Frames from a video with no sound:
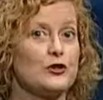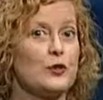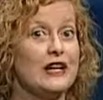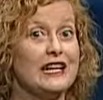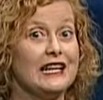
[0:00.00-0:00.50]

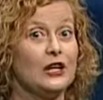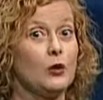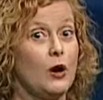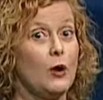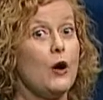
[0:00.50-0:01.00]
tweeting,
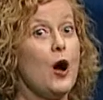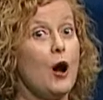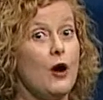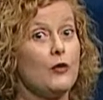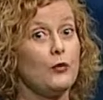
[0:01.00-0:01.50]
quote,
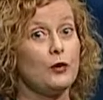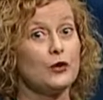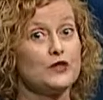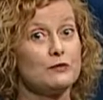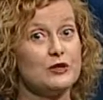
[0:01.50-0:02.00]
all the
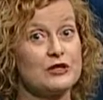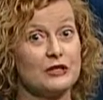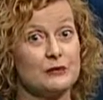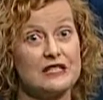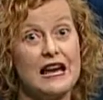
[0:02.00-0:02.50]
world's
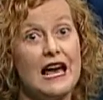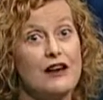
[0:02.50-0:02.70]
Muslims